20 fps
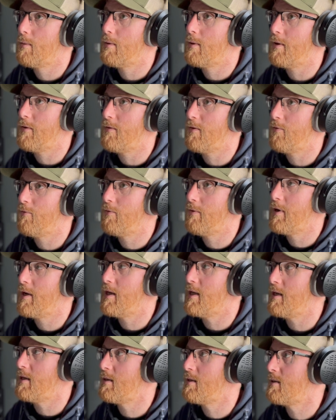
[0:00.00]

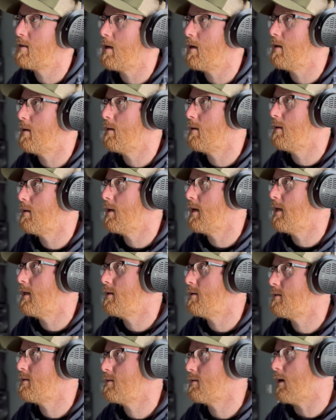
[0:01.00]
Really subtle like
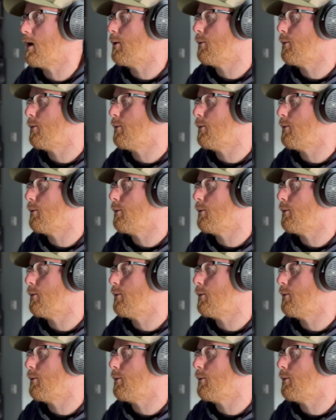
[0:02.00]
so.